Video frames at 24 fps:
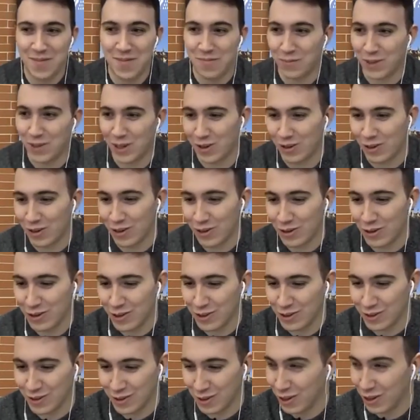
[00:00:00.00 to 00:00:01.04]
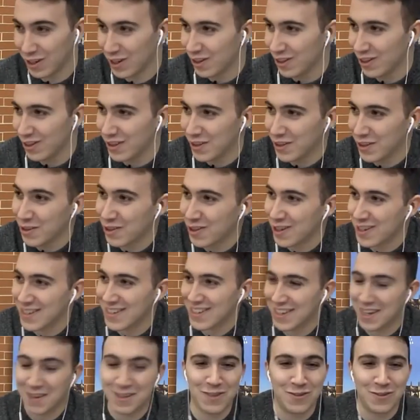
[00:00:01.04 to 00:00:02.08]
because all in all, the
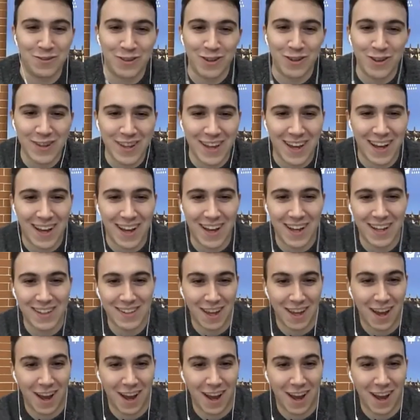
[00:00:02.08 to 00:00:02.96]
audience has to know that